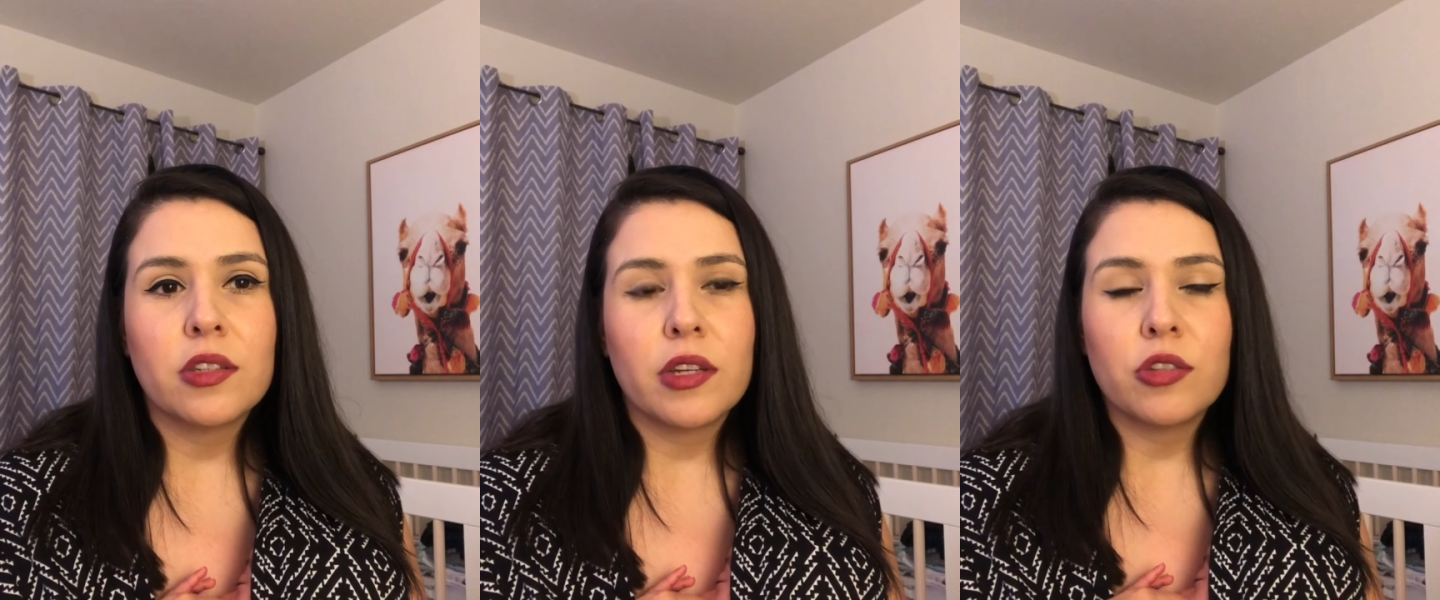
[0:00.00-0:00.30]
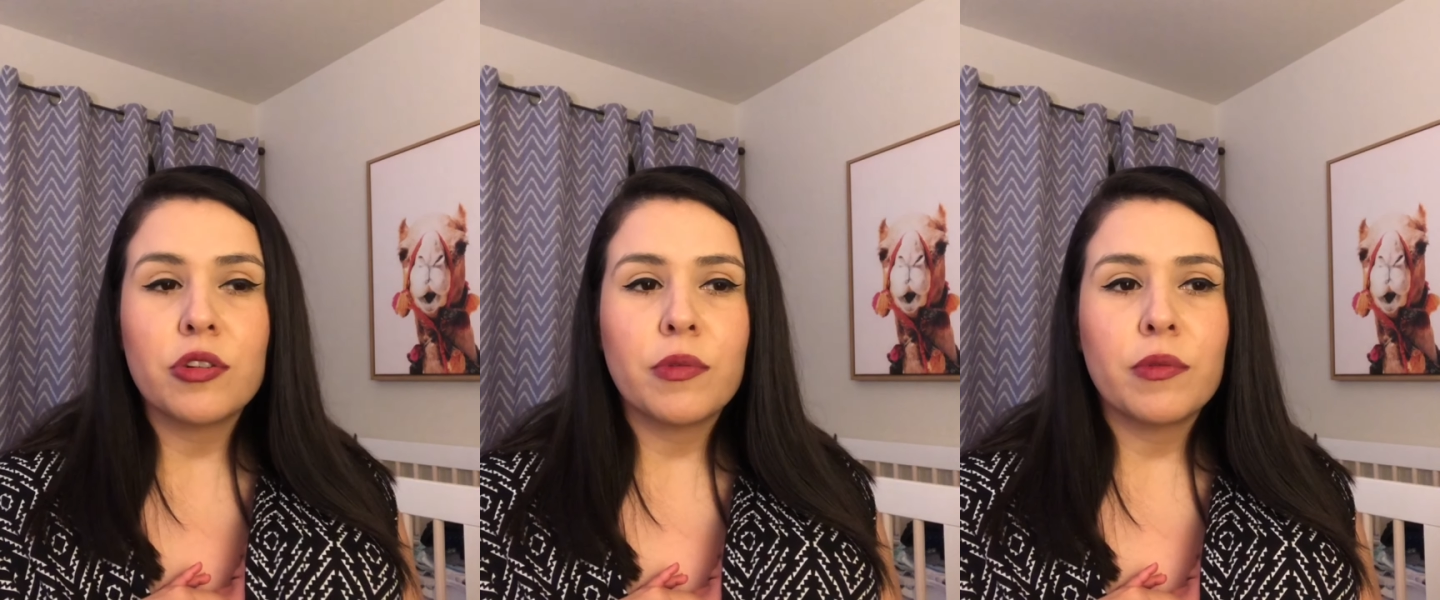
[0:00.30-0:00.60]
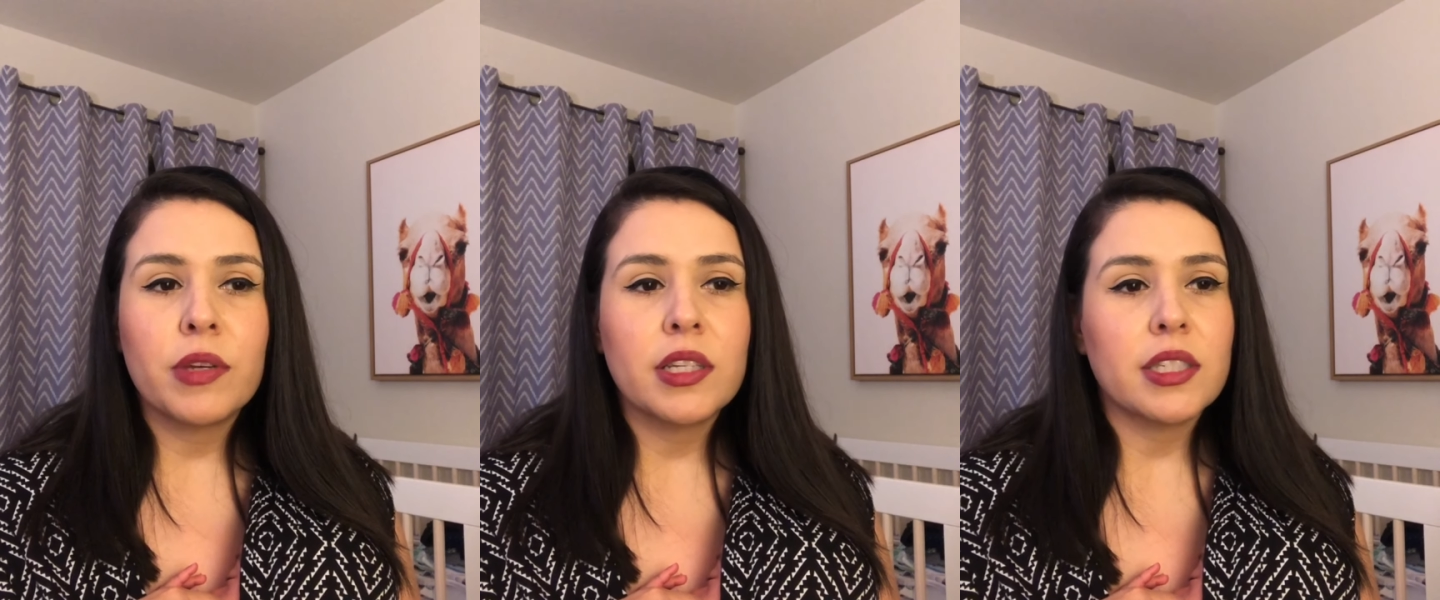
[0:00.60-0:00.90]
So at
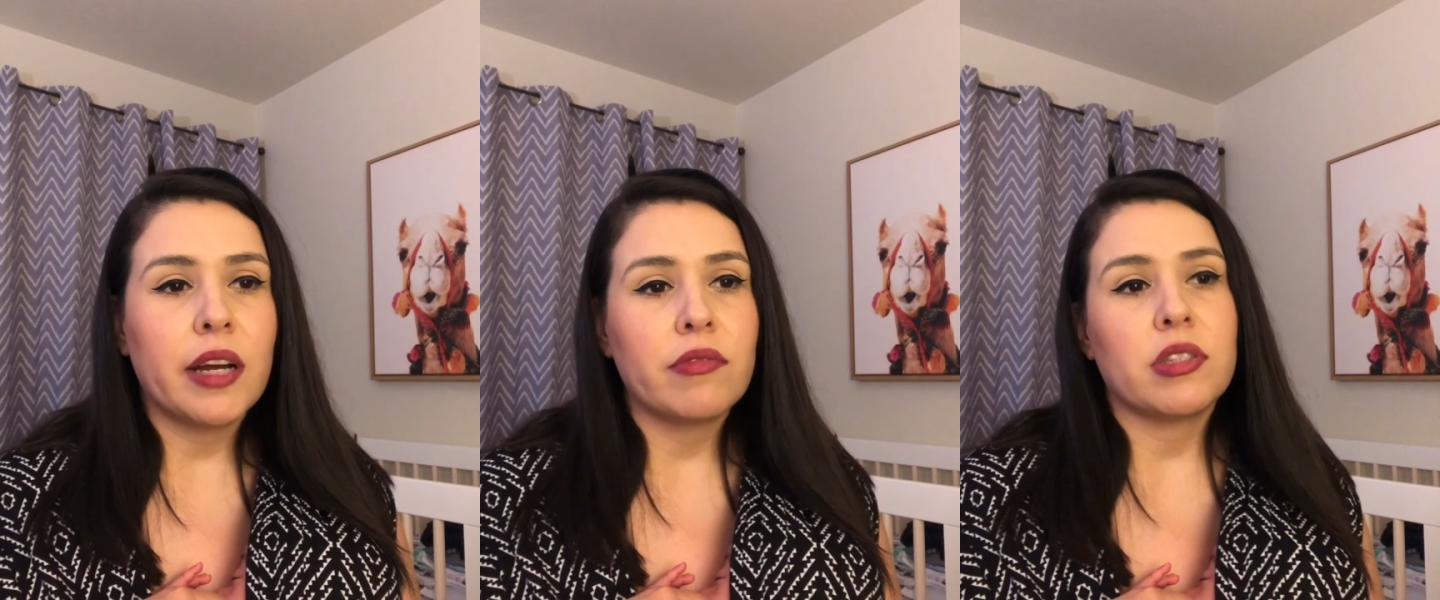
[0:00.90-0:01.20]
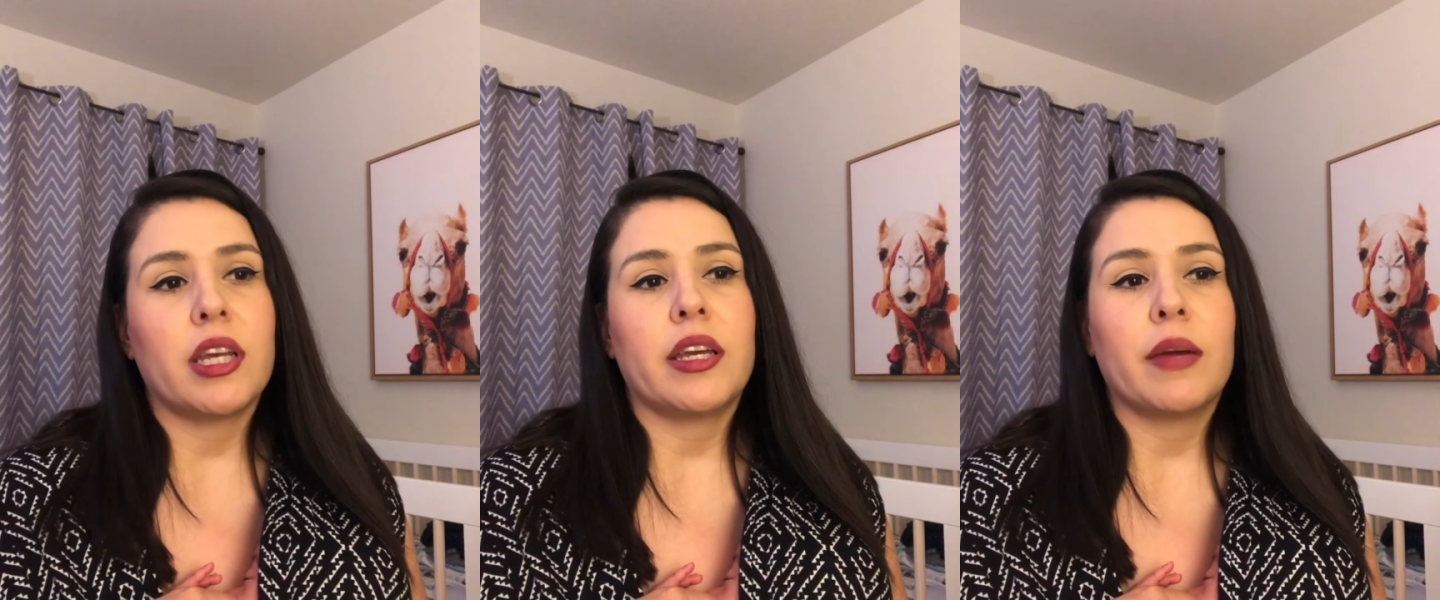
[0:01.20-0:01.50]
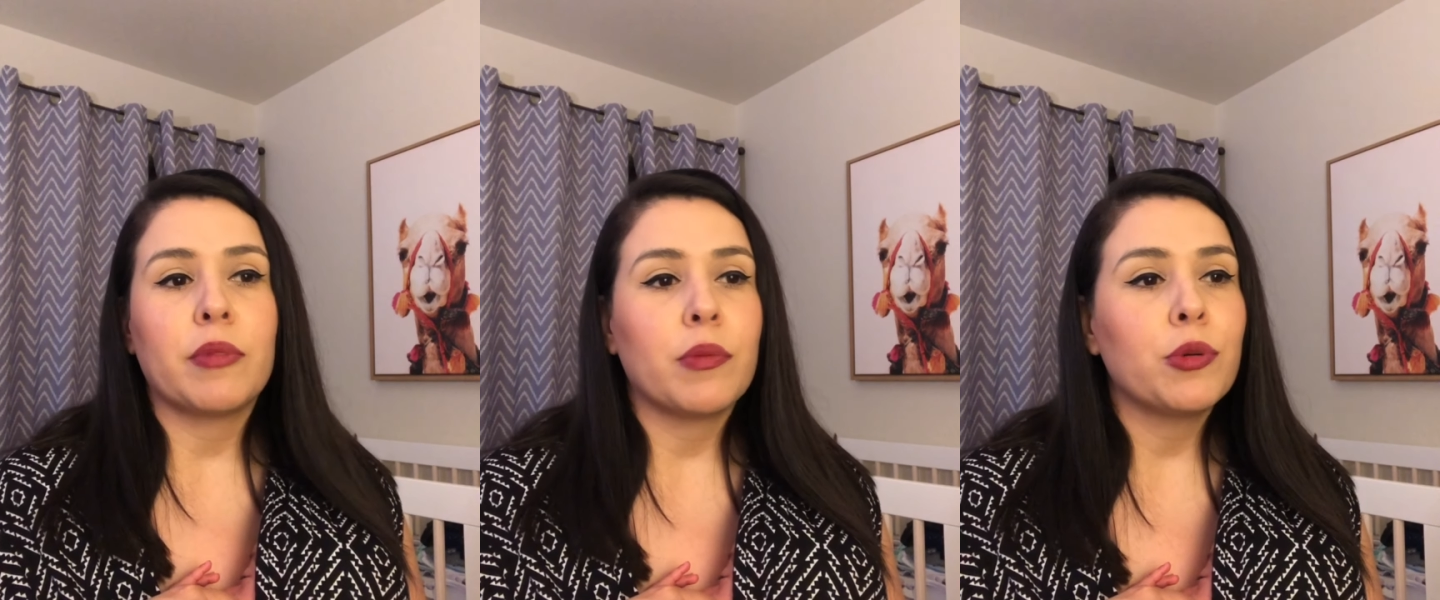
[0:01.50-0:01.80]
31 weeks, I was like,
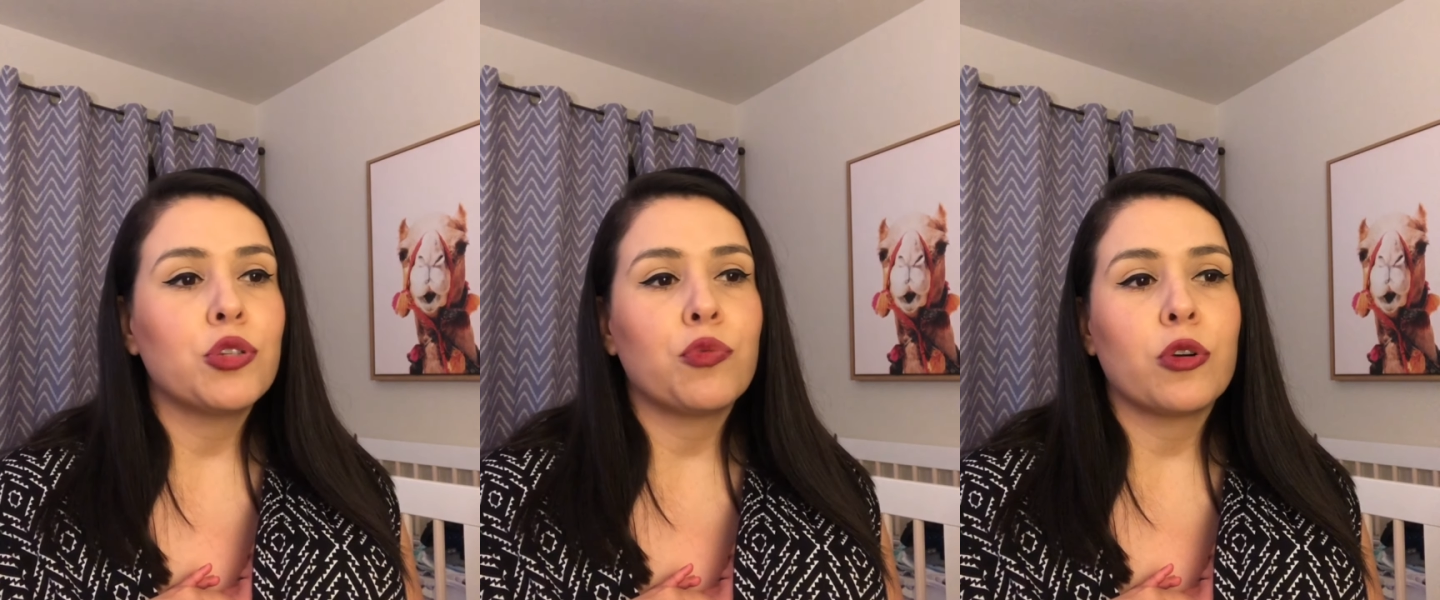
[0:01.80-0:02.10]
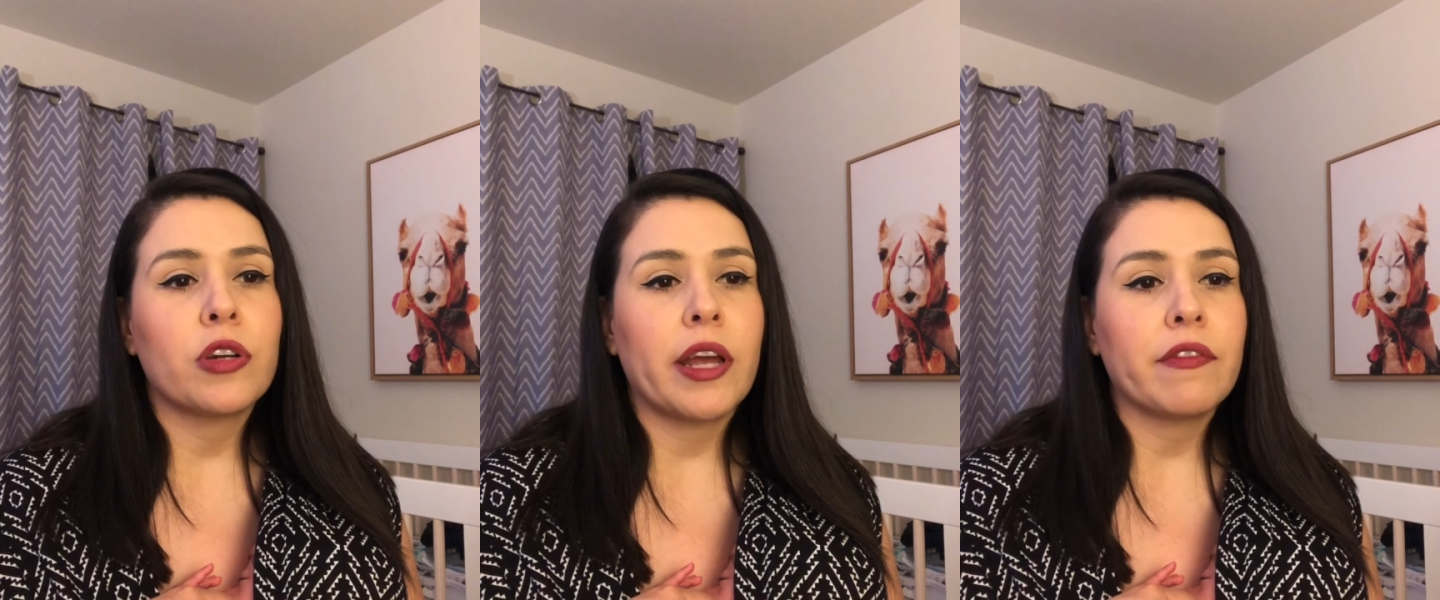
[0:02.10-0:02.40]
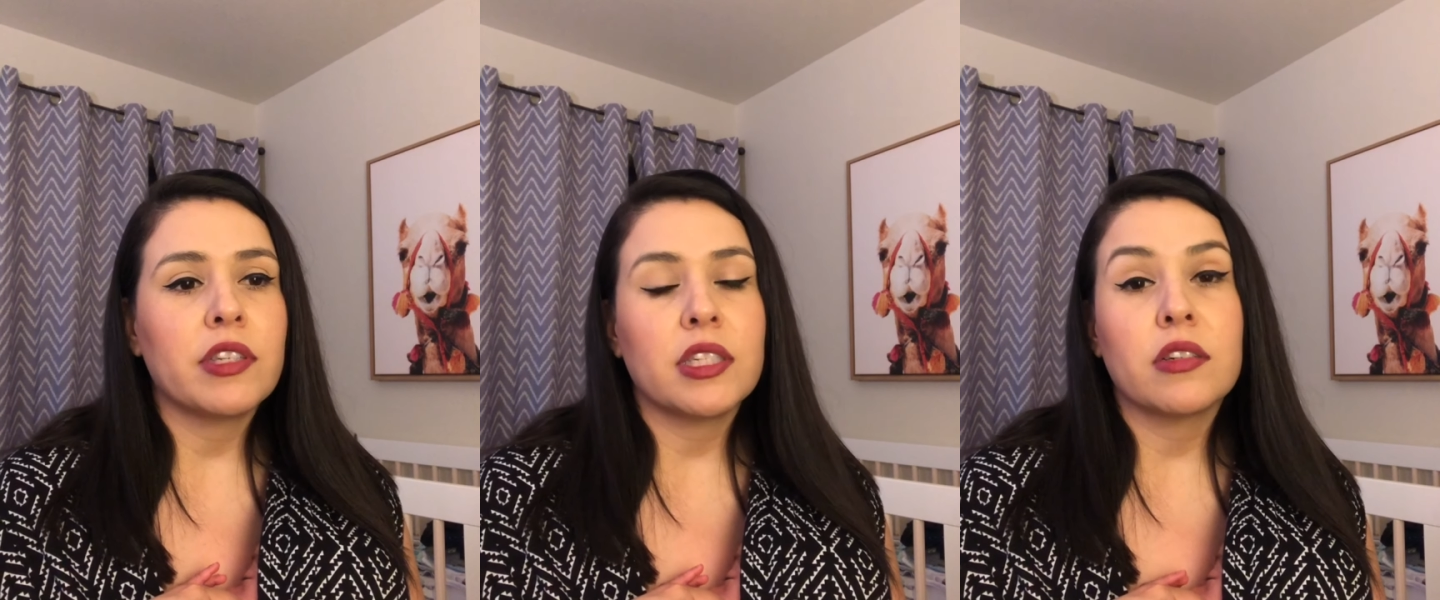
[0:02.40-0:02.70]
I'm going to push forward
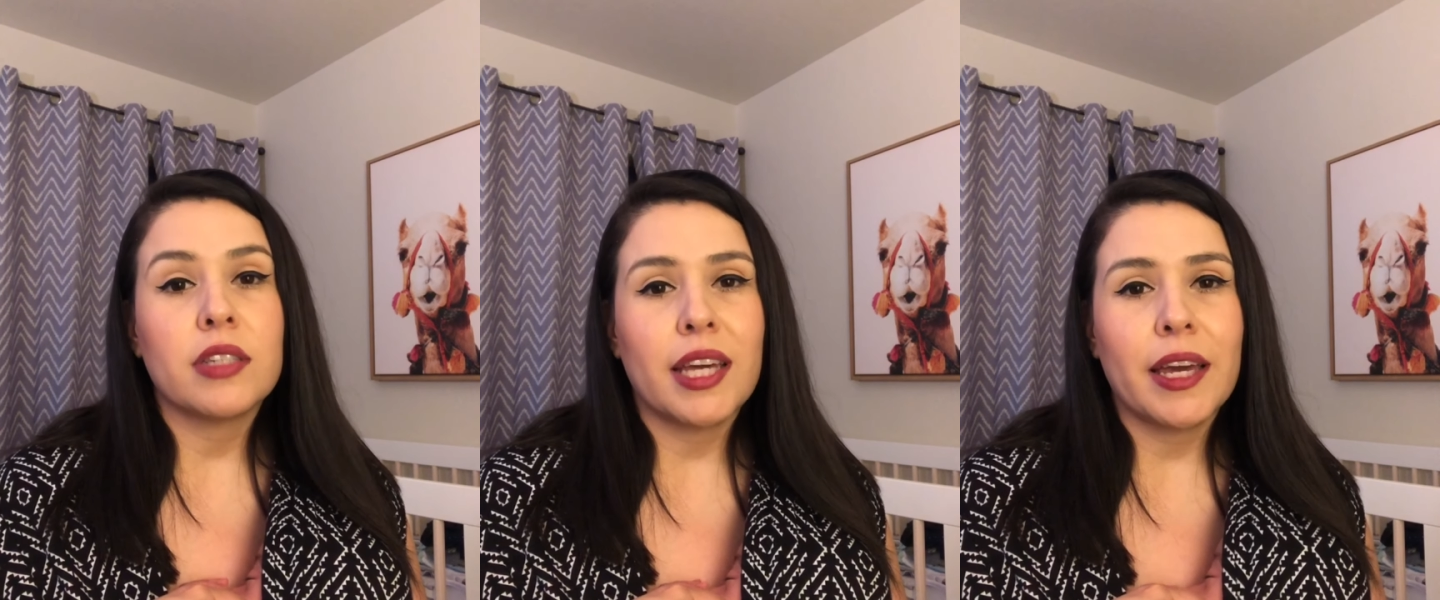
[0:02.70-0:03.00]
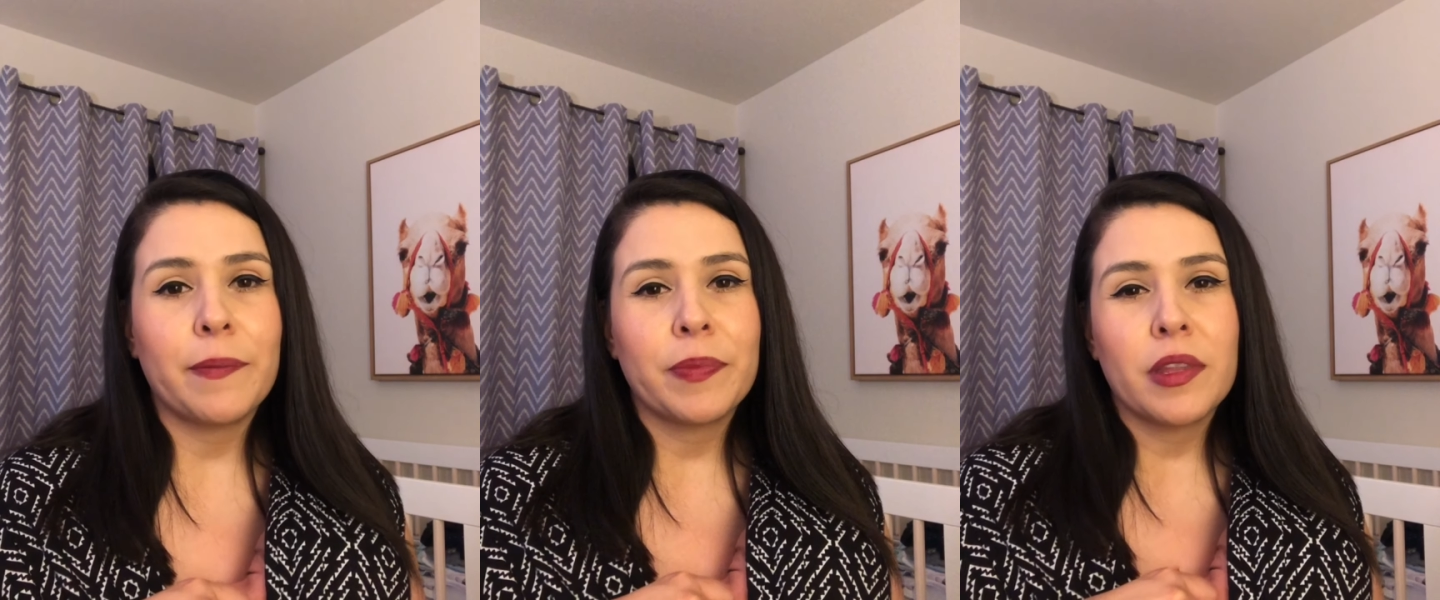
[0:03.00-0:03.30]
every single day.